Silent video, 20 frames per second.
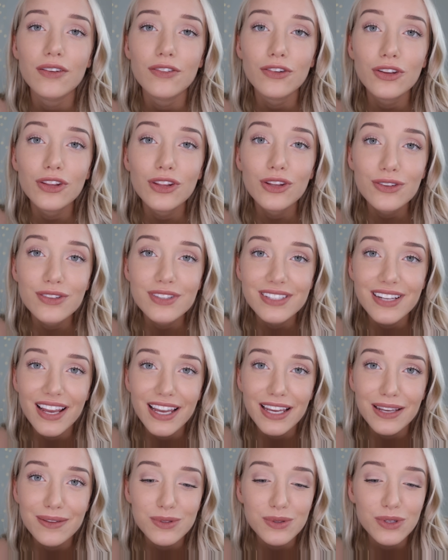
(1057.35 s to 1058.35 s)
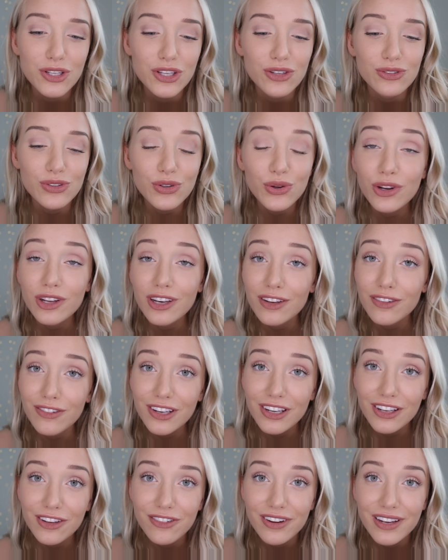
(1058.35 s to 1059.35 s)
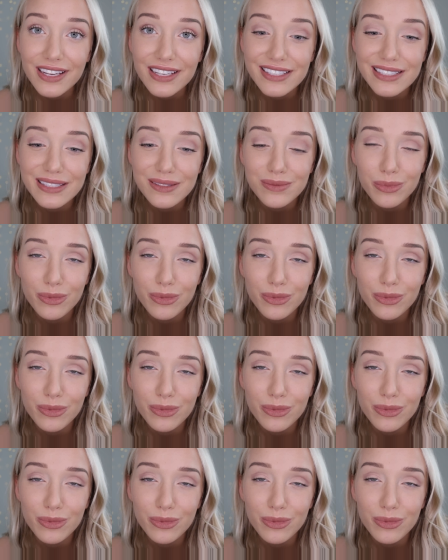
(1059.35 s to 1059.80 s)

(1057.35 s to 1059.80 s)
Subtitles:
for those times when you don't have any rice